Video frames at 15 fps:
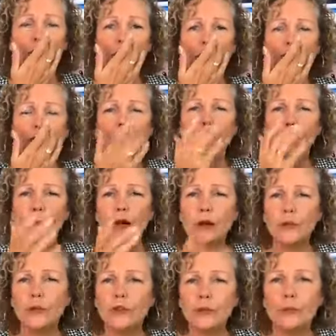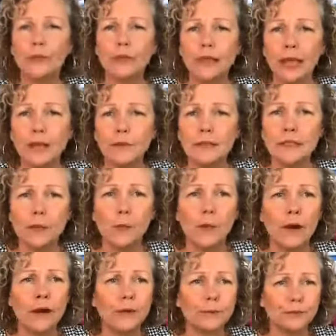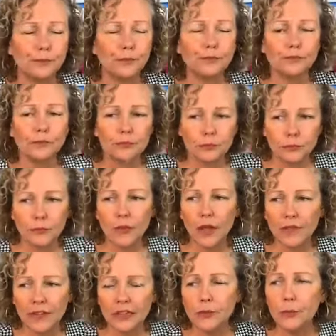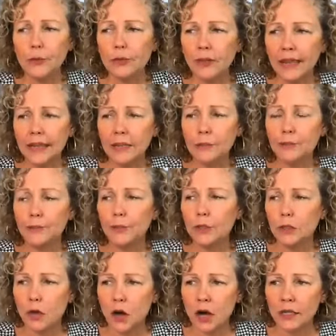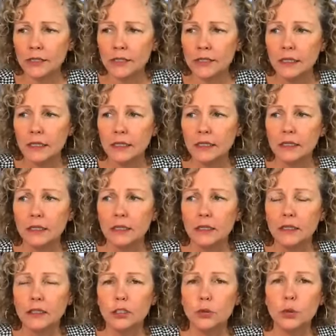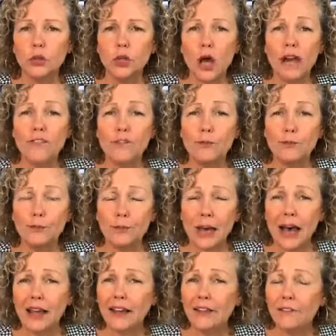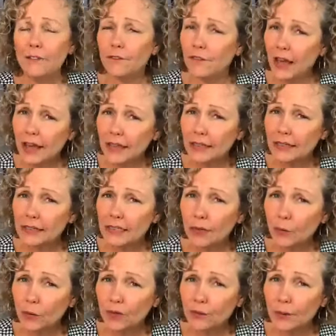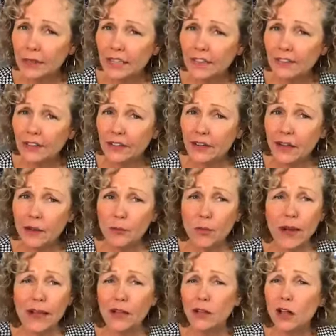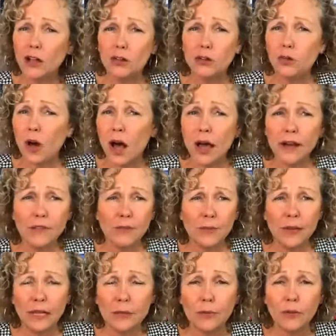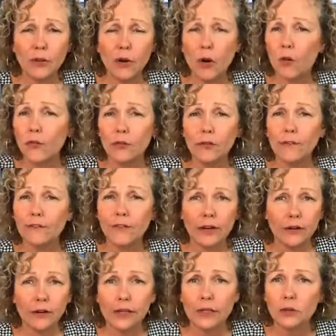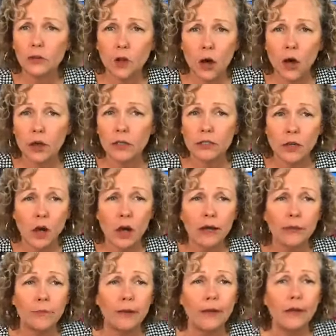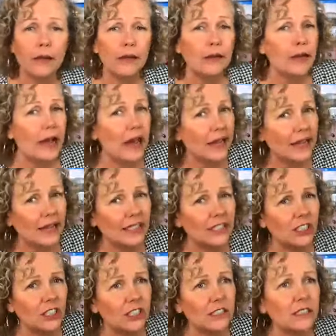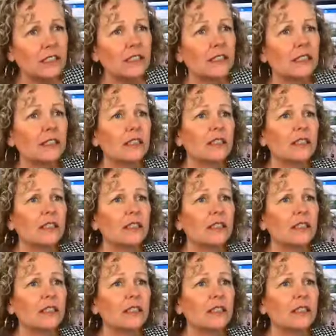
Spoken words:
I think if we want to put the blame somewhere, I think the blame belongs to a lot of bad advice that we've been given by a lot of people over a very long time. And it's just